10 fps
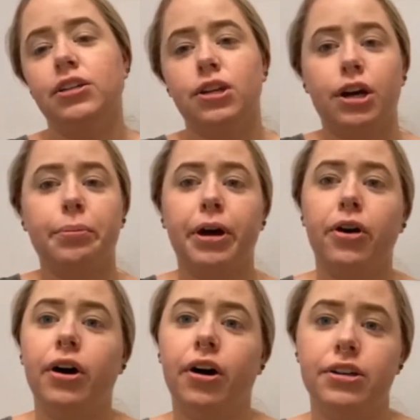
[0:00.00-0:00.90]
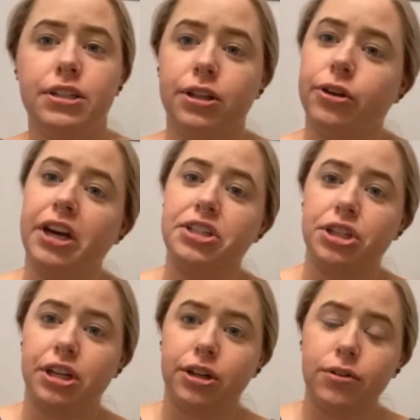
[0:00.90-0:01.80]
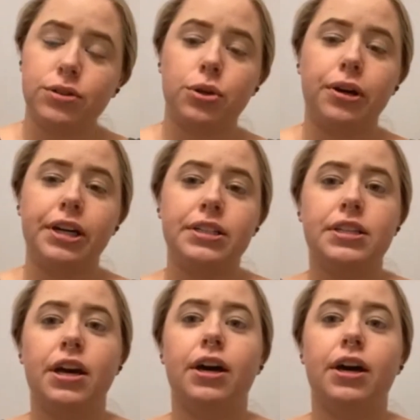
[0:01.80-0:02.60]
talk about a haunted location and ghost stories,